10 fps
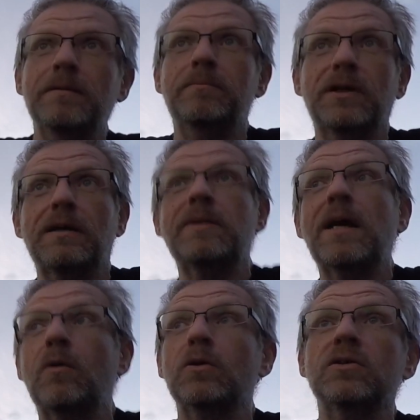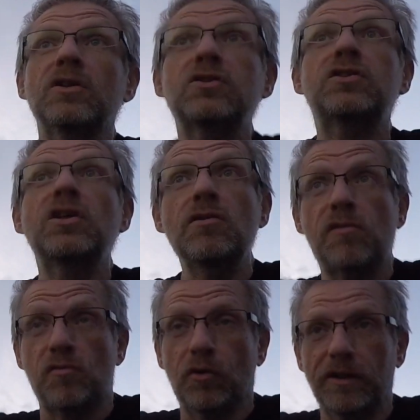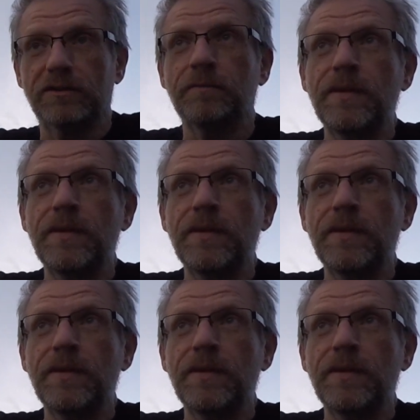but I'm now on Synthroid.